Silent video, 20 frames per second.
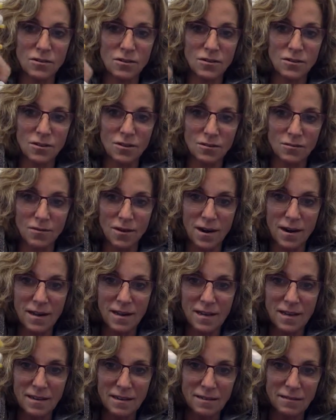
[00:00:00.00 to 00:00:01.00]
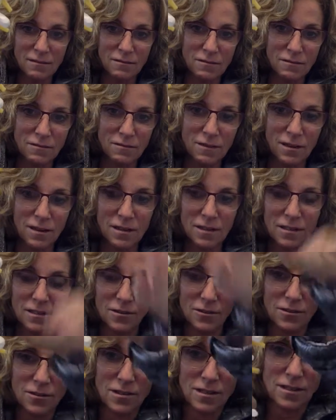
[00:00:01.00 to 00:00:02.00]
to the right, it's
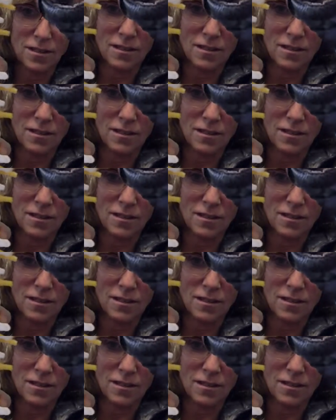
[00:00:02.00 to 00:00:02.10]
hard to